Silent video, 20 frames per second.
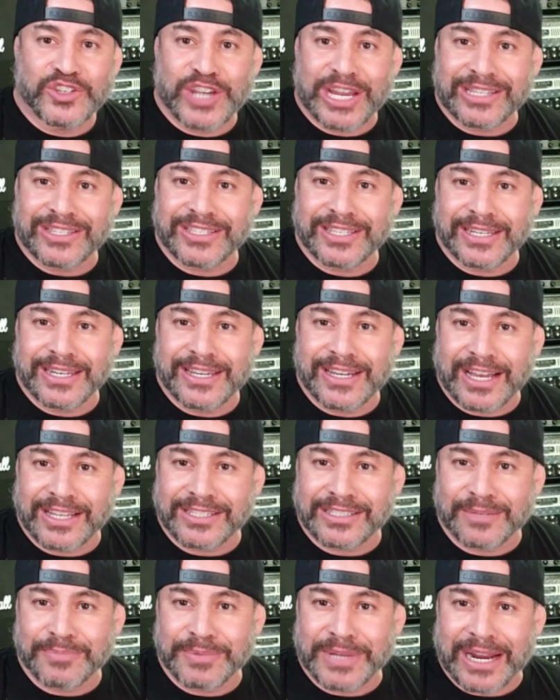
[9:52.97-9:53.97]

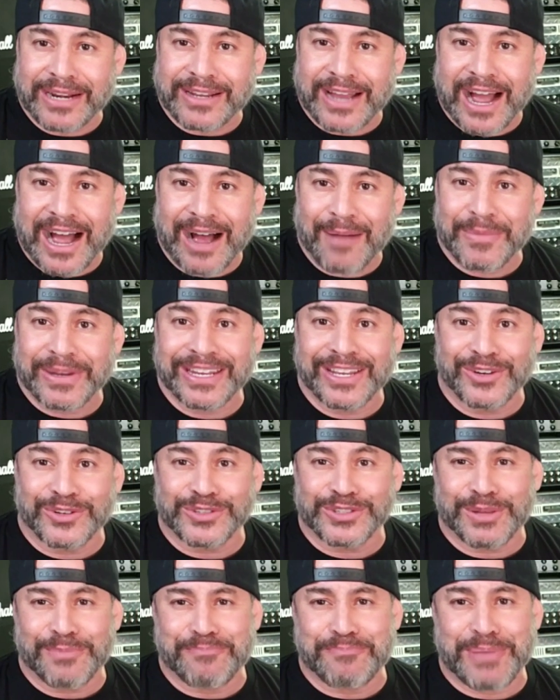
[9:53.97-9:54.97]
jetcitycustom.com. And
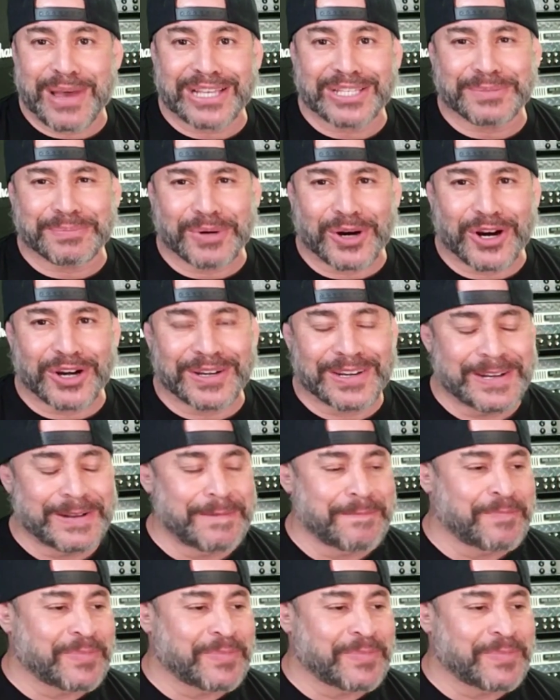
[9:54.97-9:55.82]
here's the best part